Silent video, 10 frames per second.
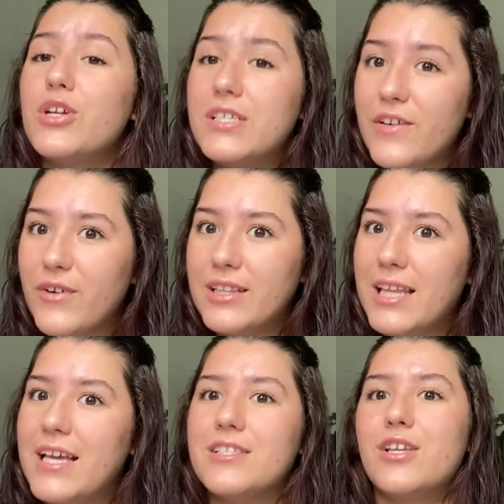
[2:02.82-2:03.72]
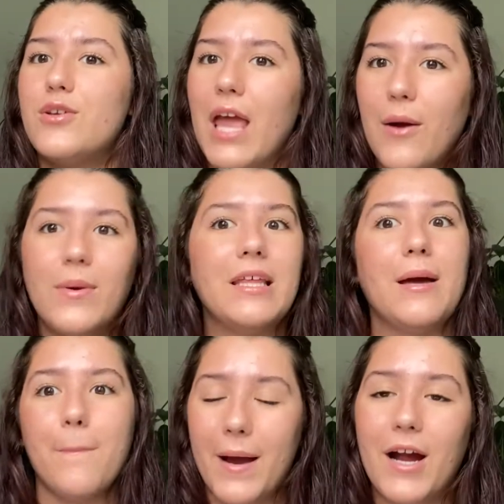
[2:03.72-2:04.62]
different things, so you can't really
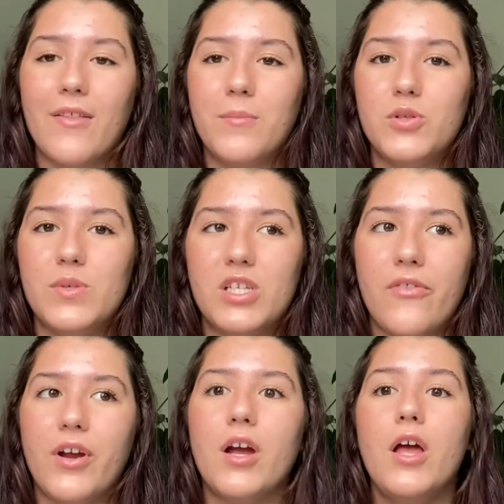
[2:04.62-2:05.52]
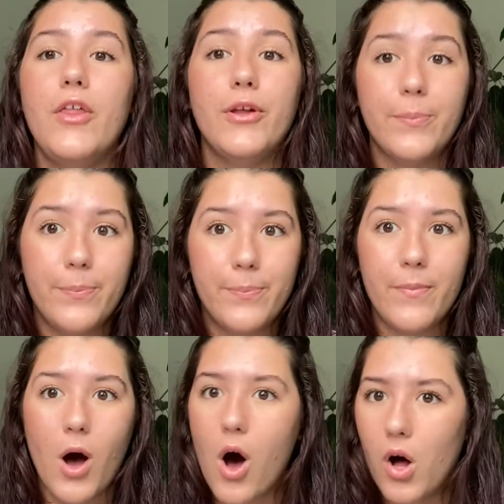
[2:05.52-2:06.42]
compare them to each other. They're
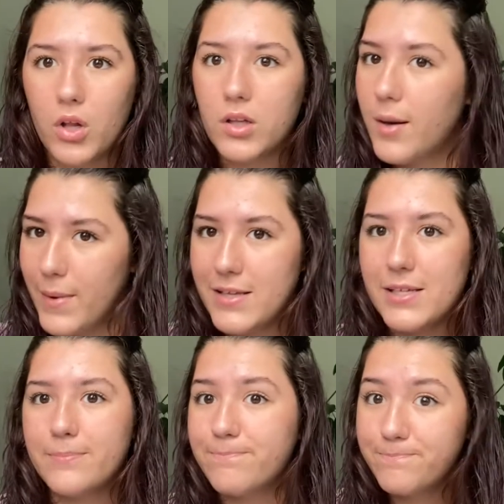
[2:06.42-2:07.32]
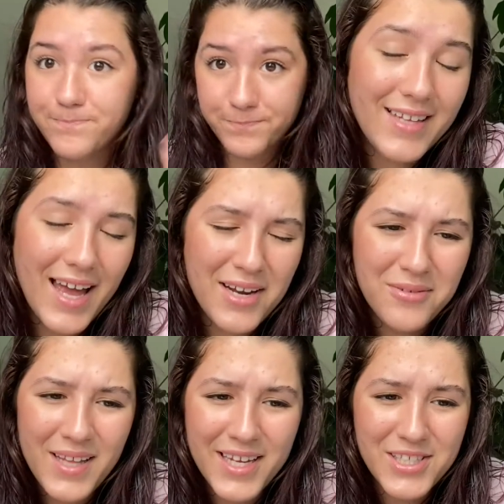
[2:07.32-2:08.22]
all amazing. I
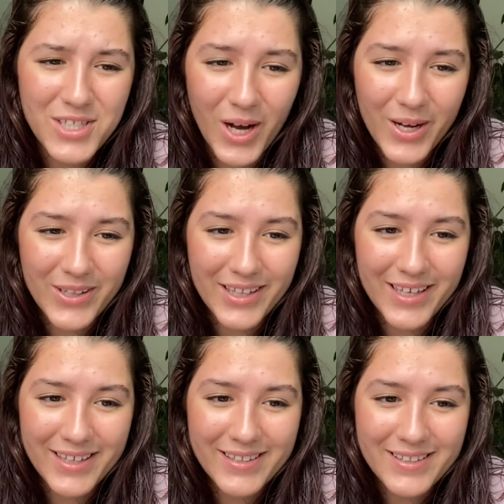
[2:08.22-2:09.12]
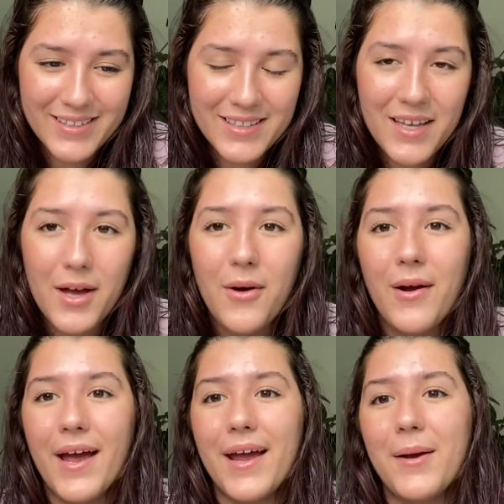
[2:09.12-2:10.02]
don't like chocolate.
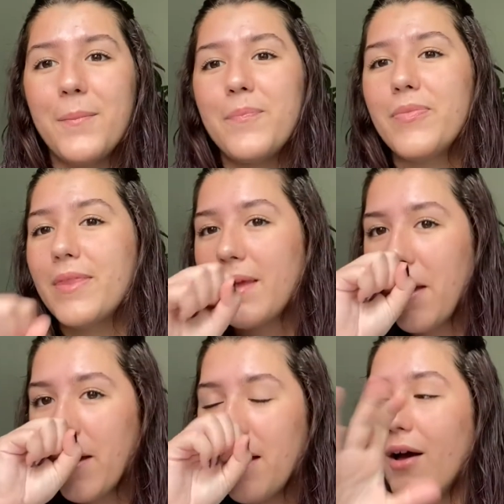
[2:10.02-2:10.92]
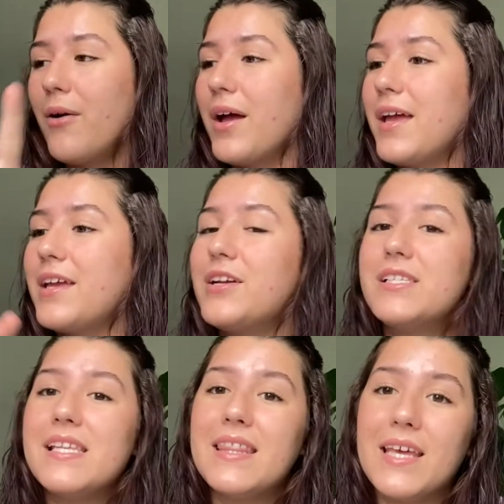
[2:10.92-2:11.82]
Okay, here's
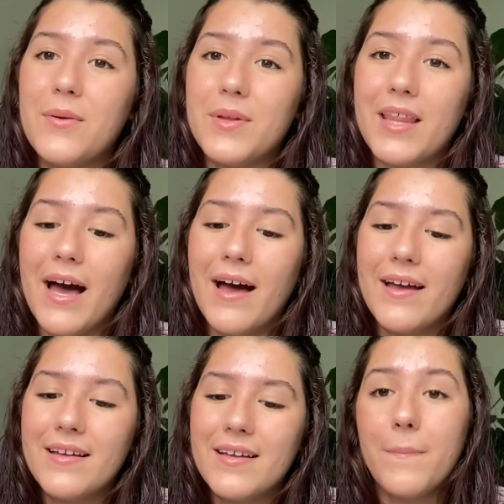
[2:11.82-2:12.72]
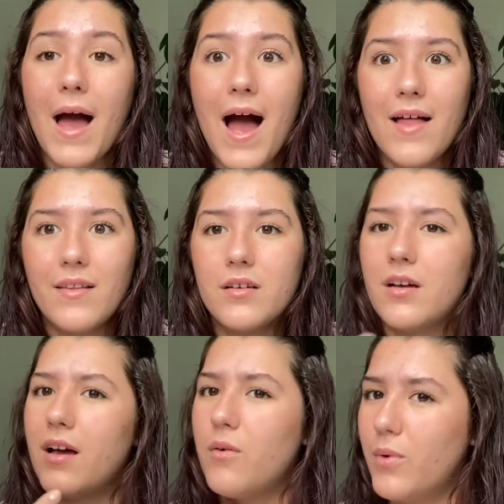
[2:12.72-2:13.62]
the thing with that.
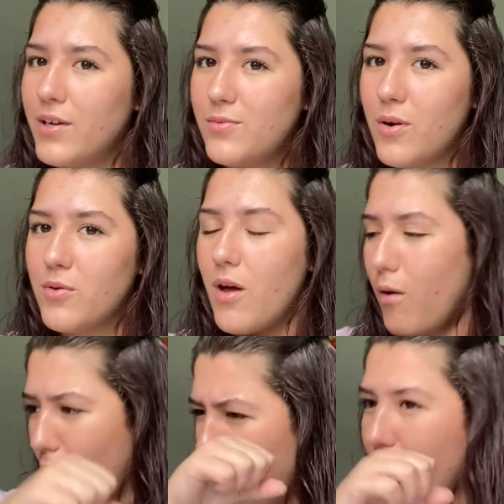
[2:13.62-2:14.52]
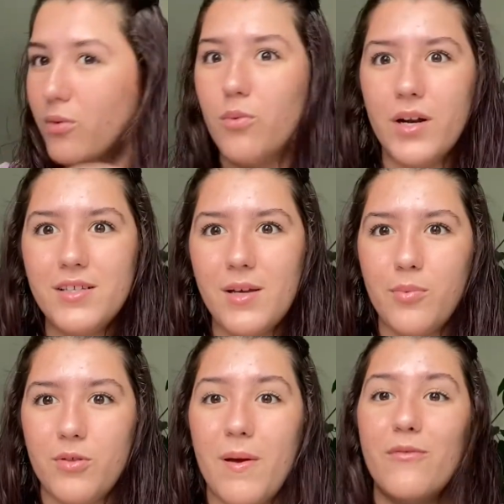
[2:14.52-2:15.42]
What is up
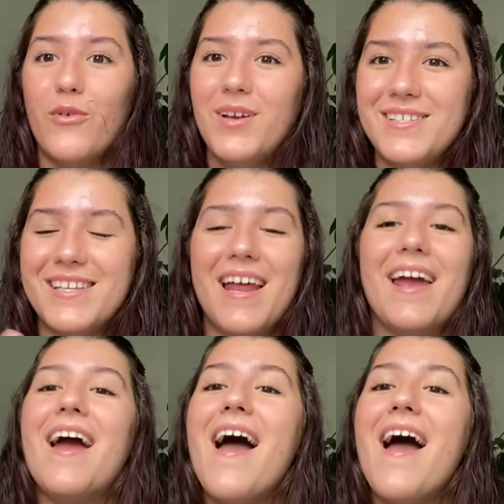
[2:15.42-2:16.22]
with my voice today?